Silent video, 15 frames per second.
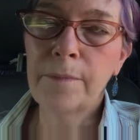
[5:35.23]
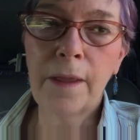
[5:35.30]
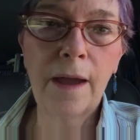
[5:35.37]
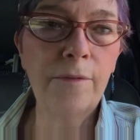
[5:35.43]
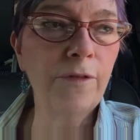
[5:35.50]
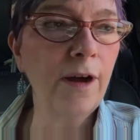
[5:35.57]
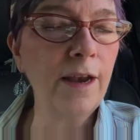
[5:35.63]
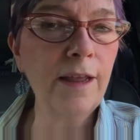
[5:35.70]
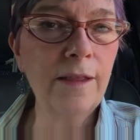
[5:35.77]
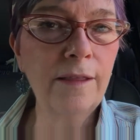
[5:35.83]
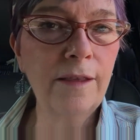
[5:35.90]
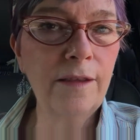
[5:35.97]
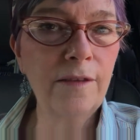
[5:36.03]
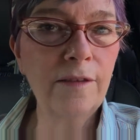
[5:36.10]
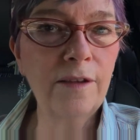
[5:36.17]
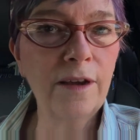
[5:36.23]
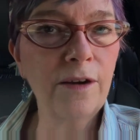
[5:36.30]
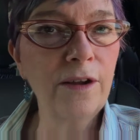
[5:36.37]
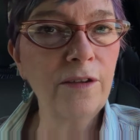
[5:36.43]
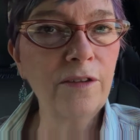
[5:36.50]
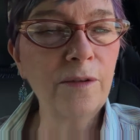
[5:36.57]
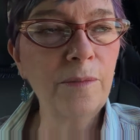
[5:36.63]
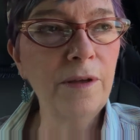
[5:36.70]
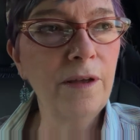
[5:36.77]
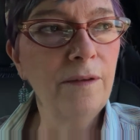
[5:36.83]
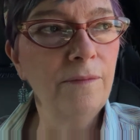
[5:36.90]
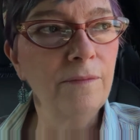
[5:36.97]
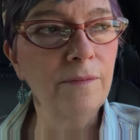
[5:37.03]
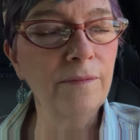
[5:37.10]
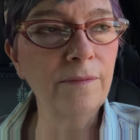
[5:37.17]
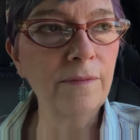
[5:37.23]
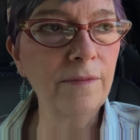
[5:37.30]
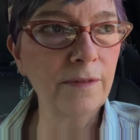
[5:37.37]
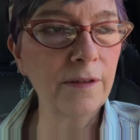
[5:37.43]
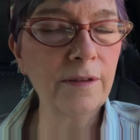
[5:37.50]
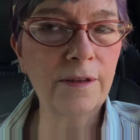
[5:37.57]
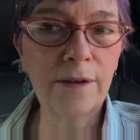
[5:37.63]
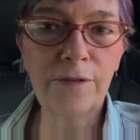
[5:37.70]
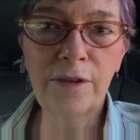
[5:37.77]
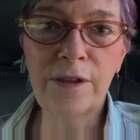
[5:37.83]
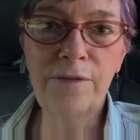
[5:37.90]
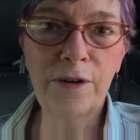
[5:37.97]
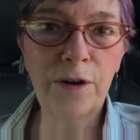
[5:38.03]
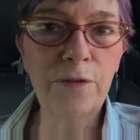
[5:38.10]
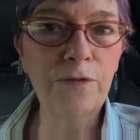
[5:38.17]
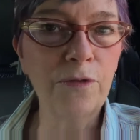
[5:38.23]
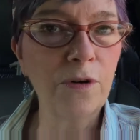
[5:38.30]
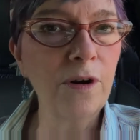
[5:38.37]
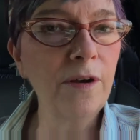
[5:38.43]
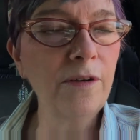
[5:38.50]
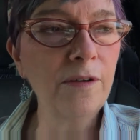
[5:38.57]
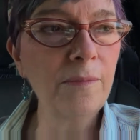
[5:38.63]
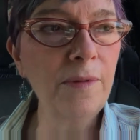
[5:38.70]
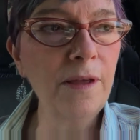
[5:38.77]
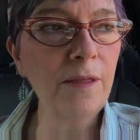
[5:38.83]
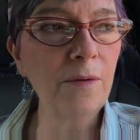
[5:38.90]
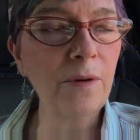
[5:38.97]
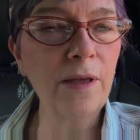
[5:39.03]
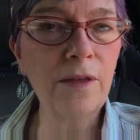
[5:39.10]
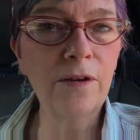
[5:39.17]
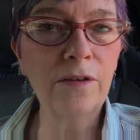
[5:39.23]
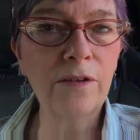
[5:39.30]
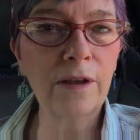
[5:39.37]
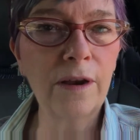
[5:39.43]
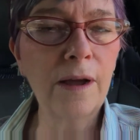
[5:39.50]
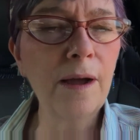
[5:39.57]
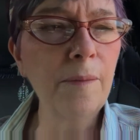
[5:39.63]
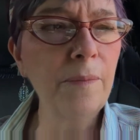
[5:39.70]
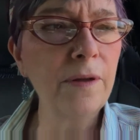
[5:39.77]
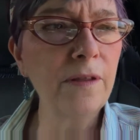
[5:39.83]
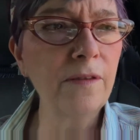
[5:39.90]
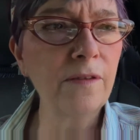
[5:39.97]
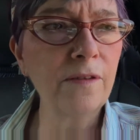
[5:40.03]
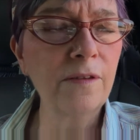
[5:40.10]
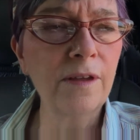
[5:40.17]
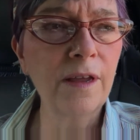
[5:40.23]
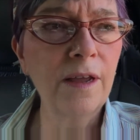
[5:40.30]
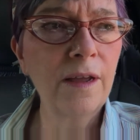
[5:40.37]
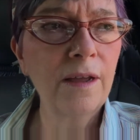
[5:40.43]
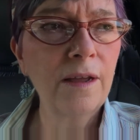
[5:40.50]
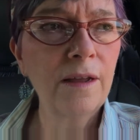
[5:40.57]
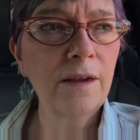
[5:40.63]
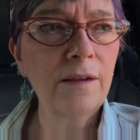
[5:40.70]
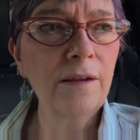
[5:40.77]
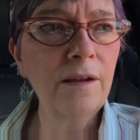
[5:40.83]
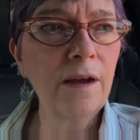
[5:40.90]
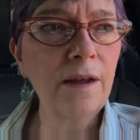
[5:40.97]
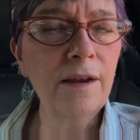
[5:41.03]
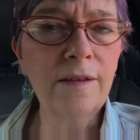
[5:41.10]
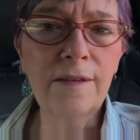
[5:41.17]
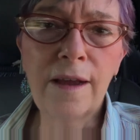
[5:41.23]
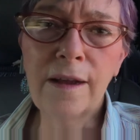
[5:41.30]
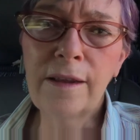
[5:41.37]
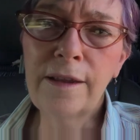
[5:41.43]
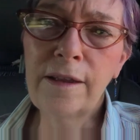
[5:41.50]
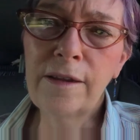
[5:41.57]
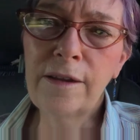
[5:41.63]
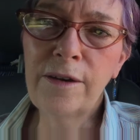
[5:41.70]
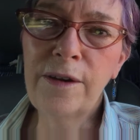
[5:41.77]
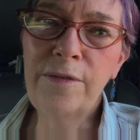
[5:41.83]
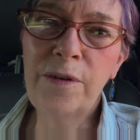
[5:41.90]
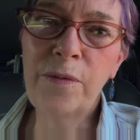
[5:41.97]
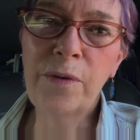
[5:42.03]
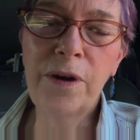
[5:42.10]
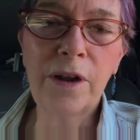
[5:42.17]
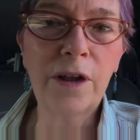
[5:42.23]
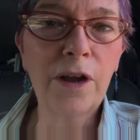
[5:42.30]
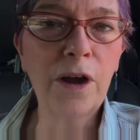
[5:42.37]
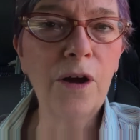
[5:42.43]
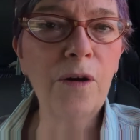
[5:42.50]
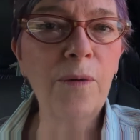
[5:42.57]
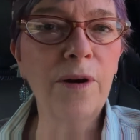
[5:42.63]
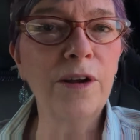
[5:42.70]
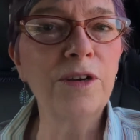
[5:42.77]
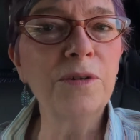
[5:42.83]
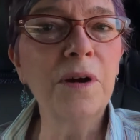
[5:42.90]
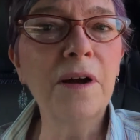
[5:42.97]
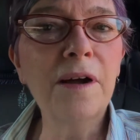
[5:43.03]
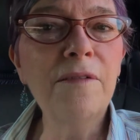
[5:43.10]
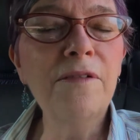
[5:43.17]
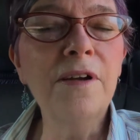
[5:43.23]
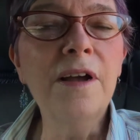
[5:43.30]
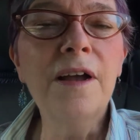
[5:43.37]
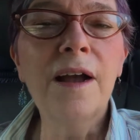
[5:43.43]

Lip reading: I'm finding these areas to be definitely very foreign to me, the way they're set up. It's not exactly clear even where to go, where to drive.